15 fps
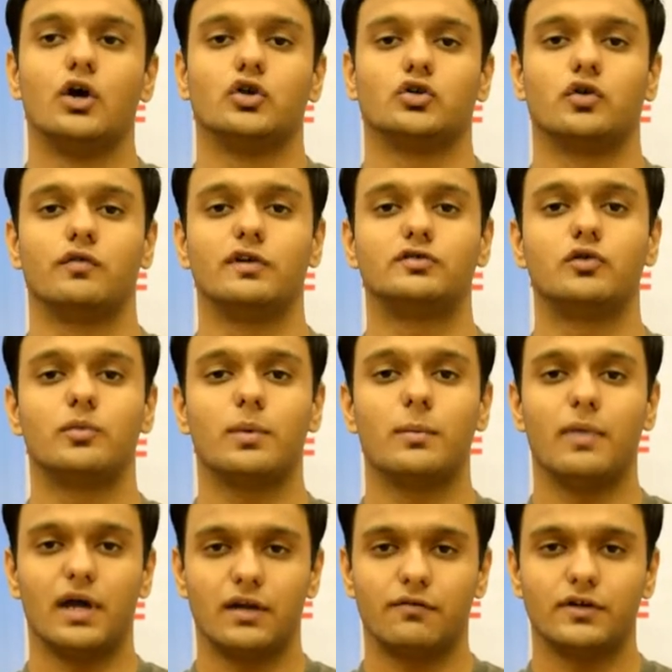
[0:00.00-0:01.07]
so which would be
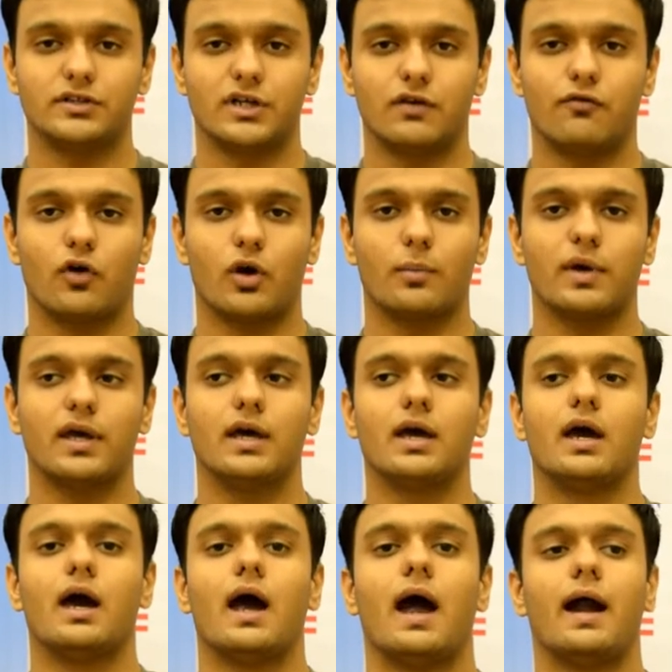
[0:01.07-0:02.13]
beneficial for me
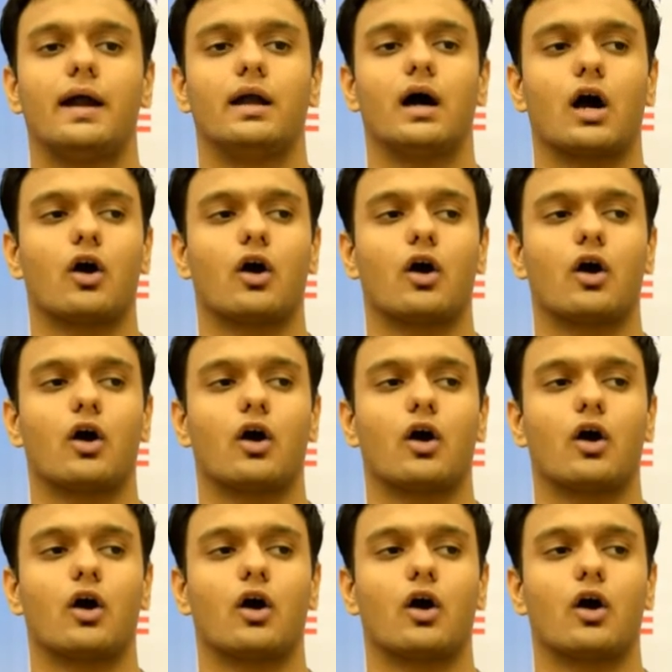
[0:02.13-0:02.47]
and uh,